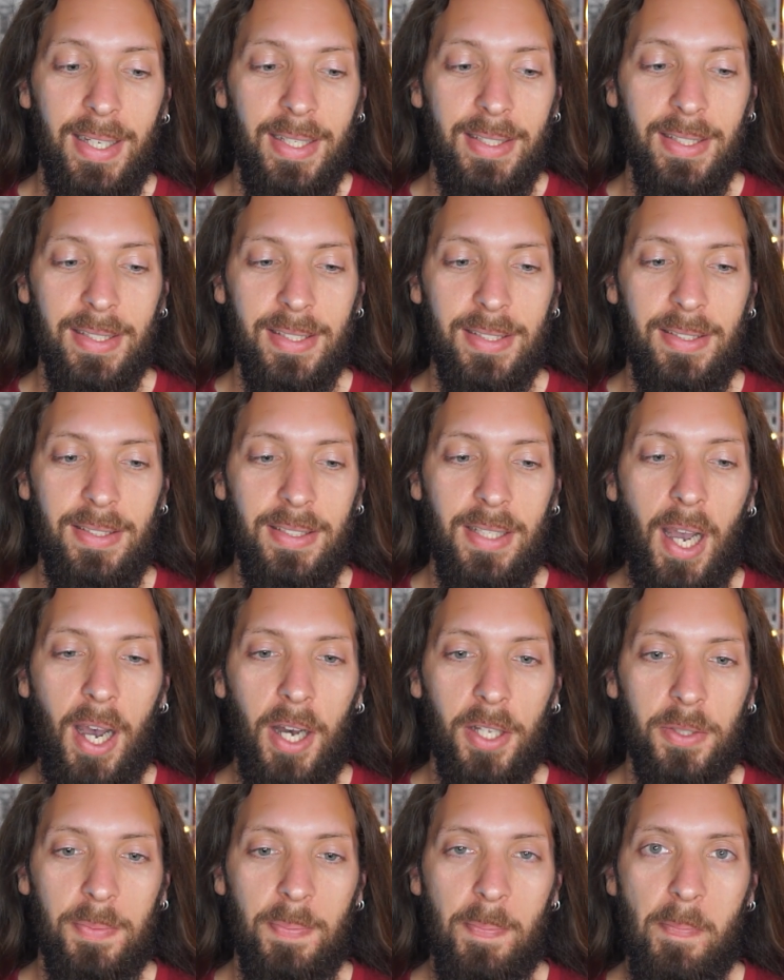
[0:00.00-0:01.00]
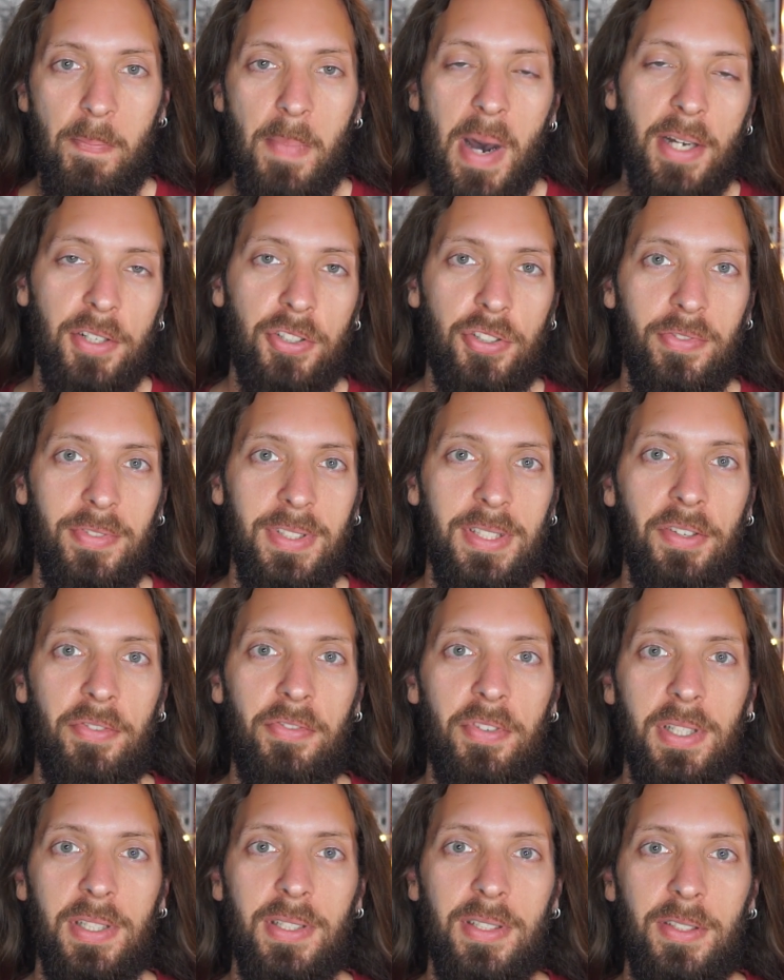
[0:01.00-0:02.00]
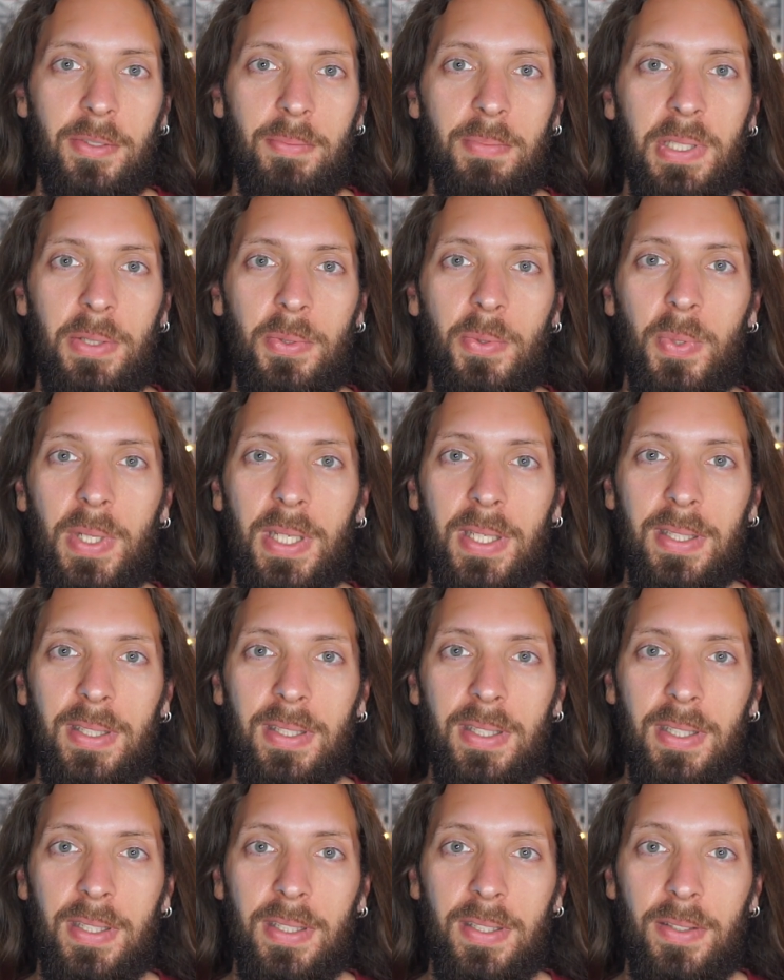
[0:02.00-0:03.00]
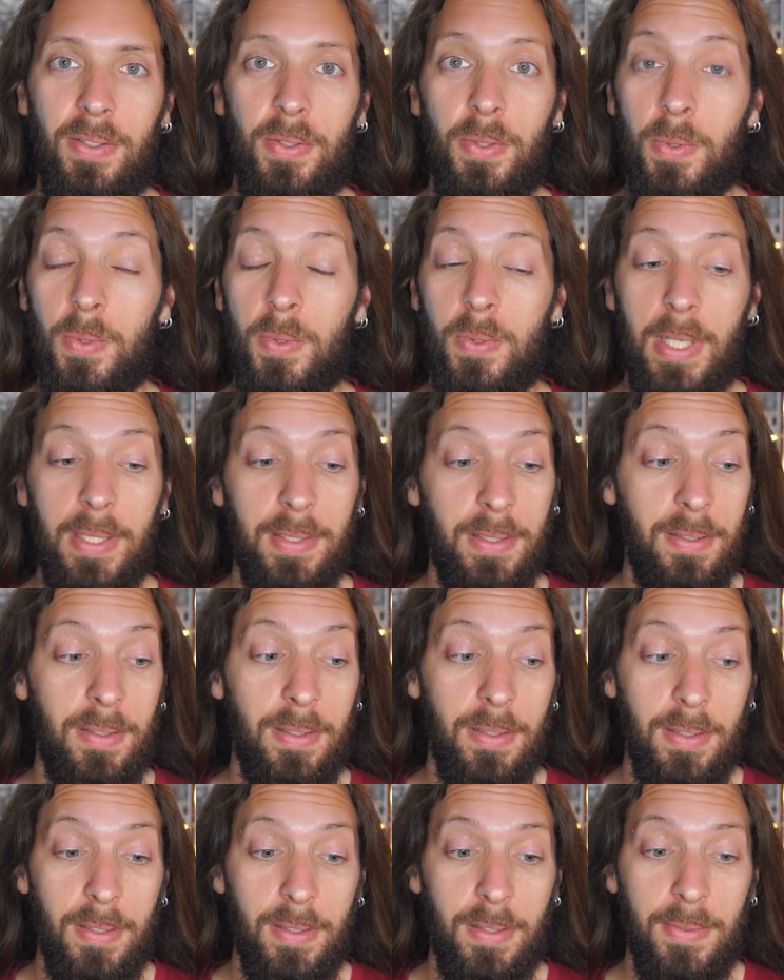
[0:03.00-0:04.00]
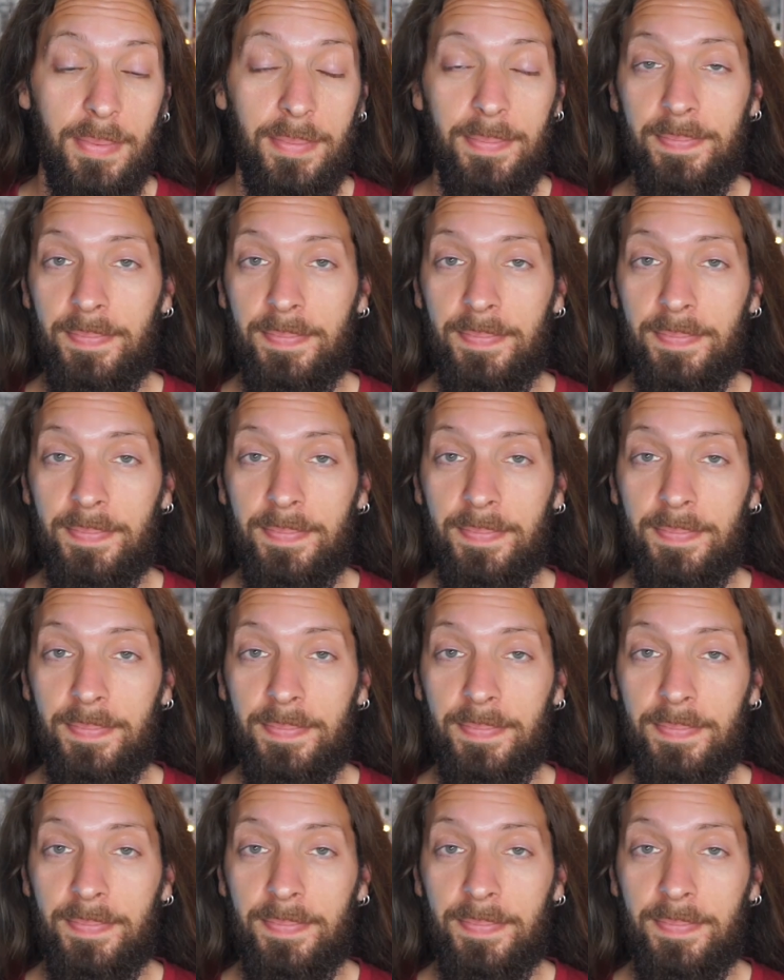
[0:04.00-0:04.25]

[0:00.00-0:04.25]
There's not much of a difference between these two lenses.